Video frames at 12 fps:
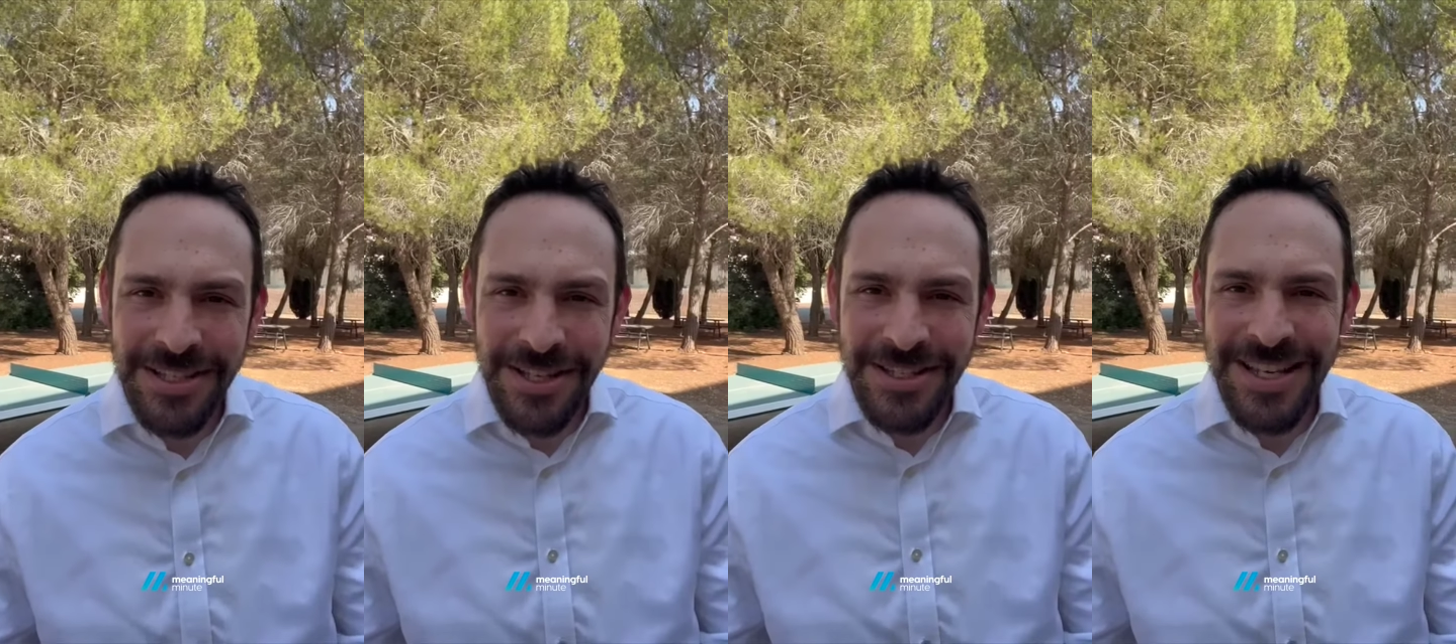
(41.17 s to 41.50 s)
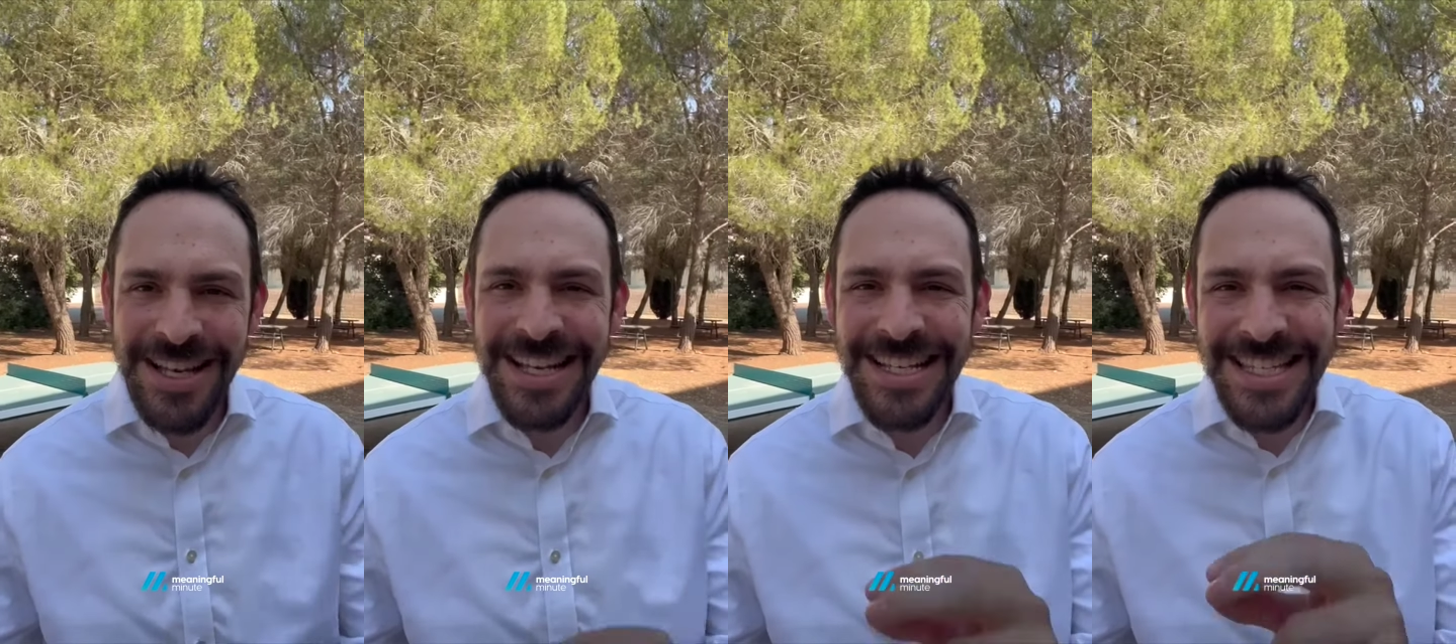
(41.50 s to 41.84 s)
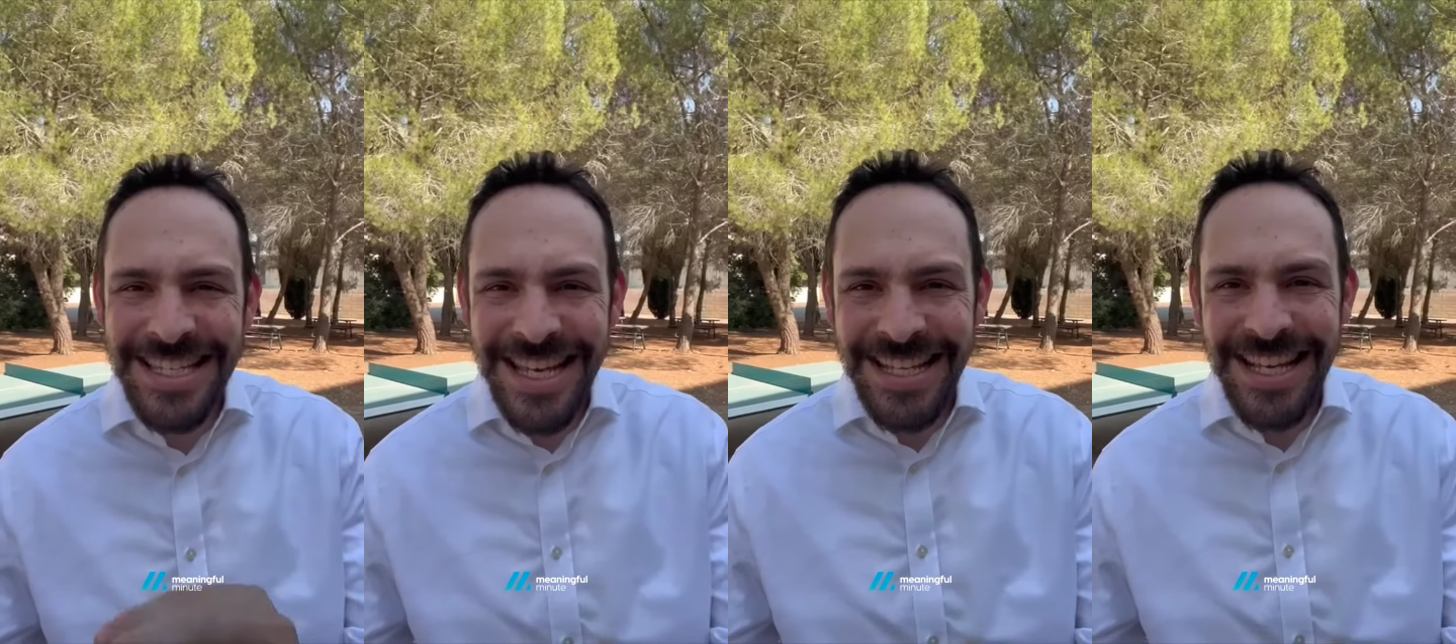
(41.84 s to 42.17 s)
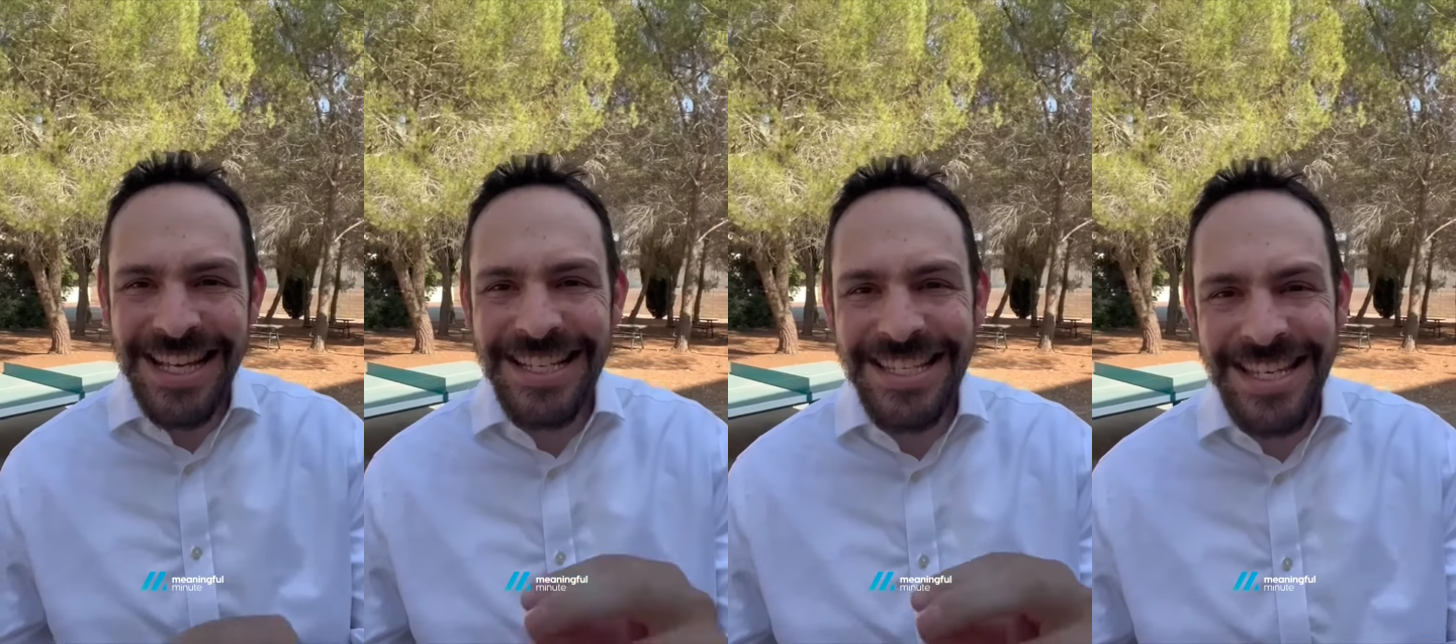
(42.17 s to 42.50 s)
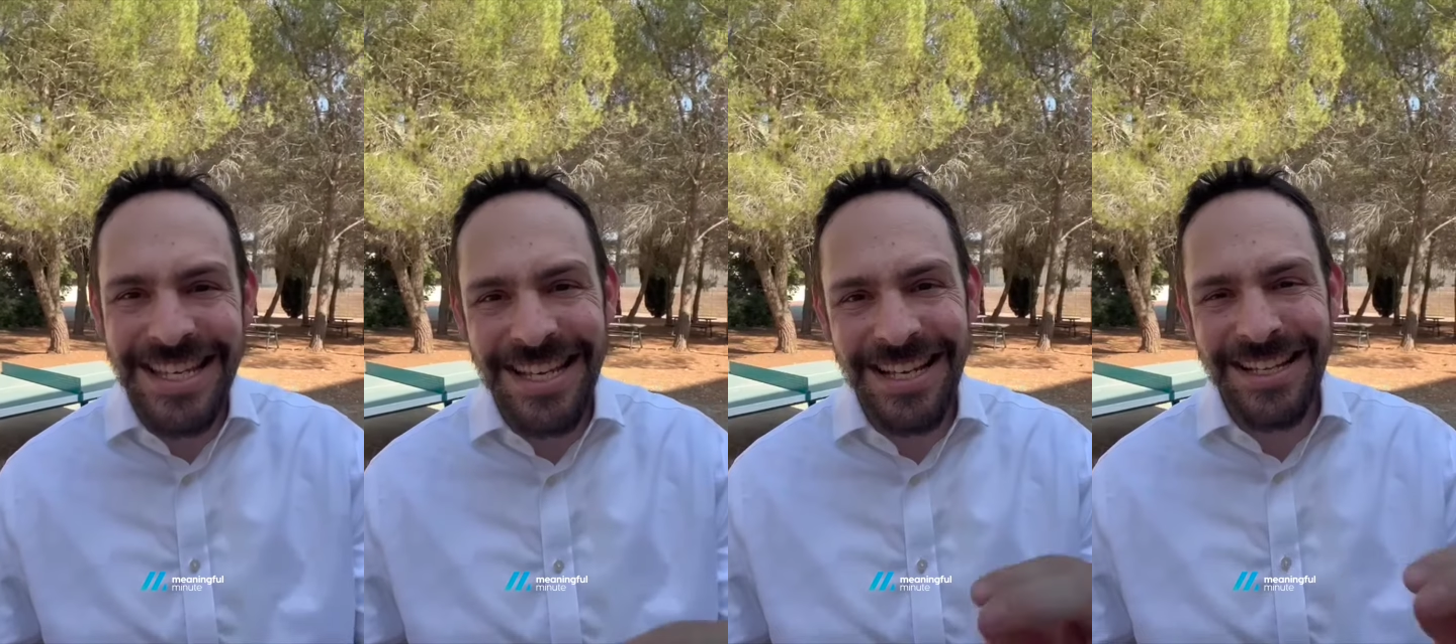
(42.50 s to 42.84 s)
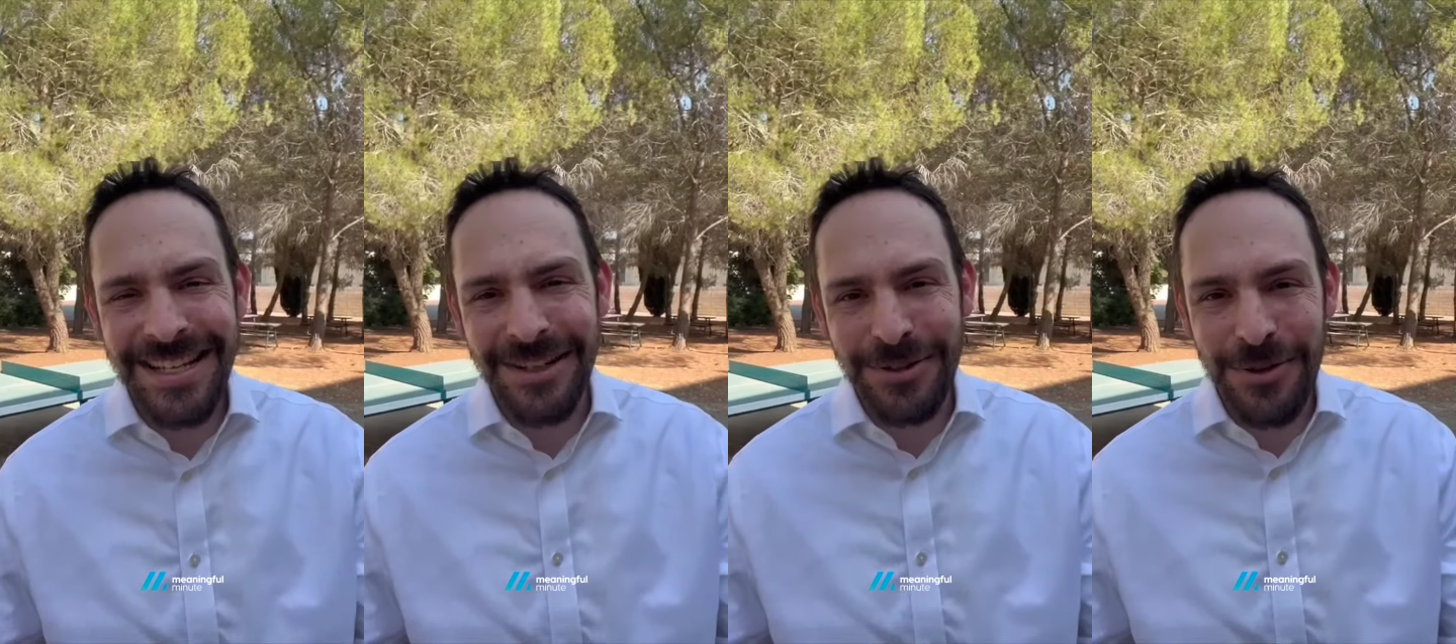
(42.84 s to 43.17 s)
us tzedek, tzedek,
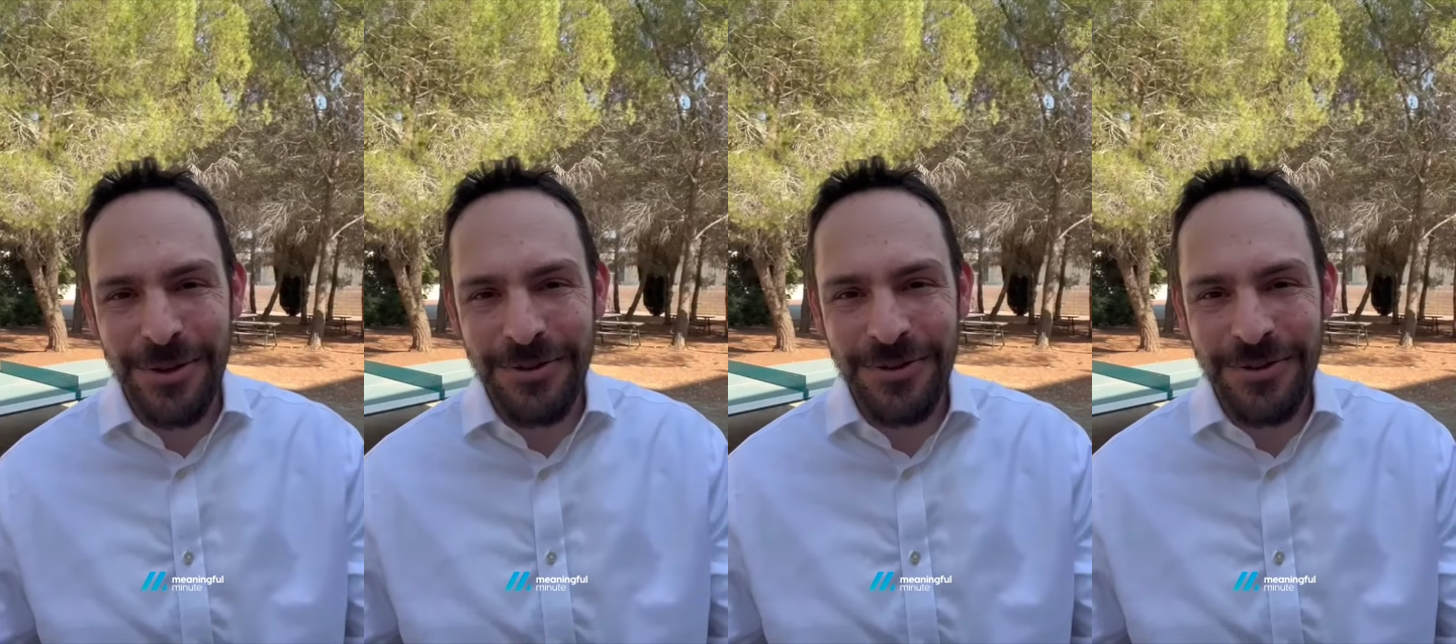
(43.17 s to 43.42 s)
tirdof.